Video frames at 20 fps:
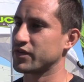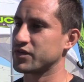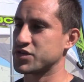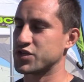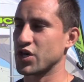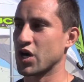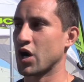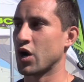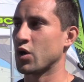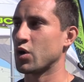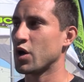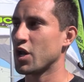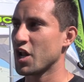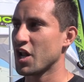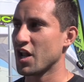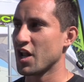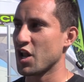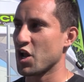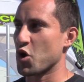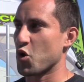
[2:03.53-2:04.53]
So
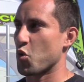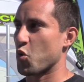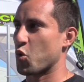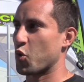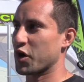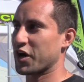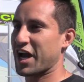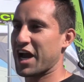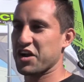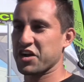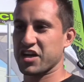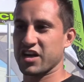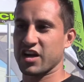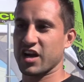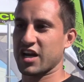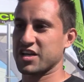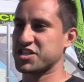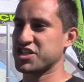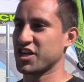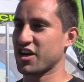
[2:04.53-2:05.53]
we're out here
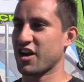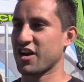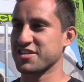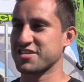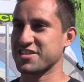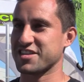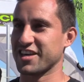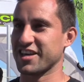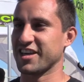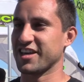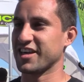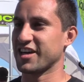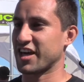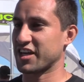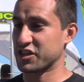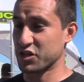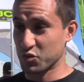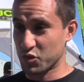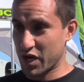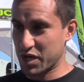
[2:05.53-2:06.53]
at GRC,
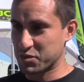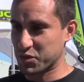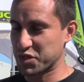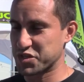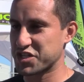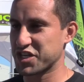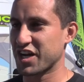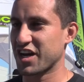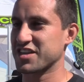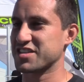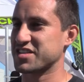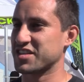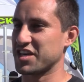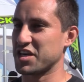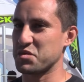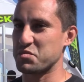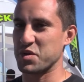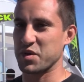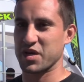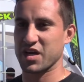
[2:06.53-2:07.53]
at the Red Bull
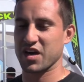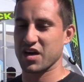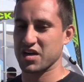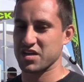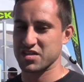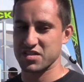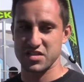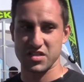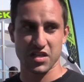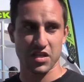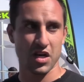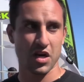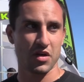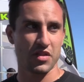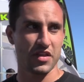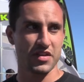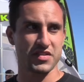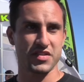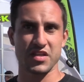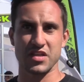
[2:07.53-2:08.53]
GRC, because, you know,
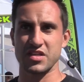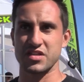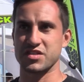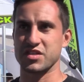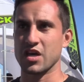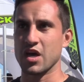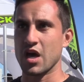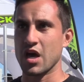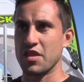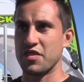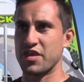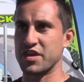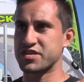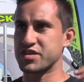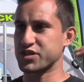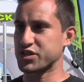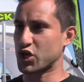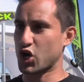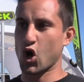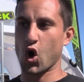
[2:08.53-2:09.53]
this is,
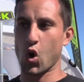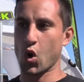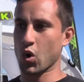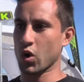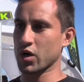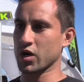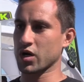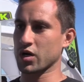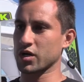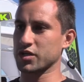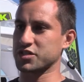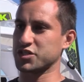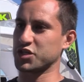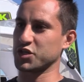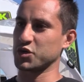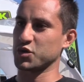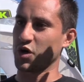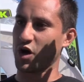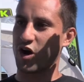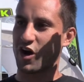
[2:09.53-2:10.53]
this is core
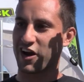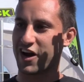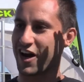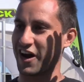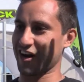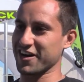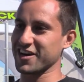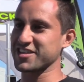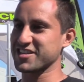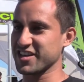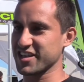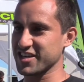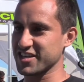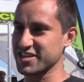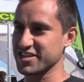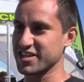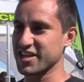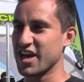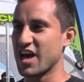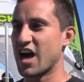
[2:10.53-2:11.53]
to our heritage